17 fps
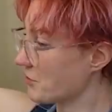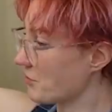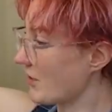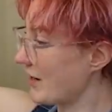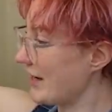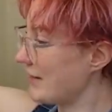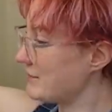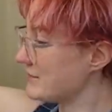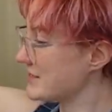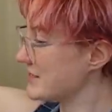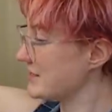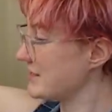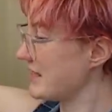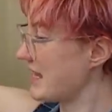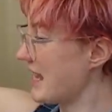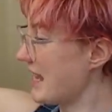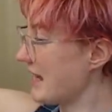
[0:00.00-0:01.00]
Grimes
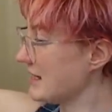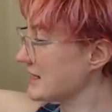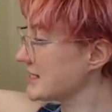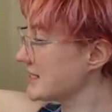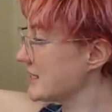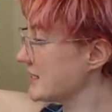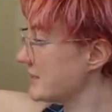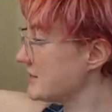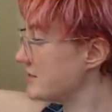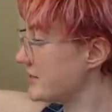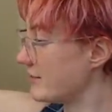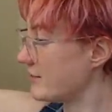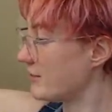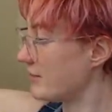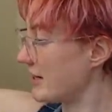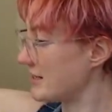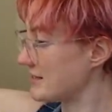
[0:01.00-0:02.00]
X
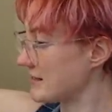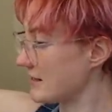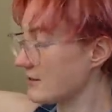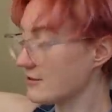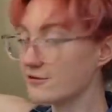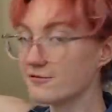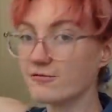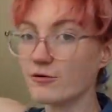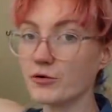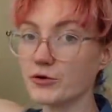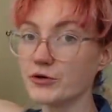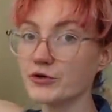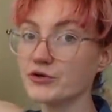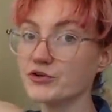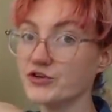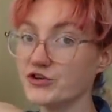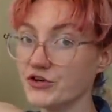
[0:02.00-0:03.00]
Demobaza for
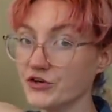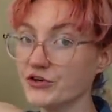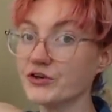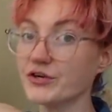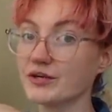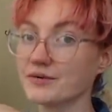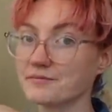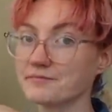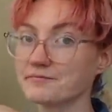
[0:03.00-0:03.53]
Dune.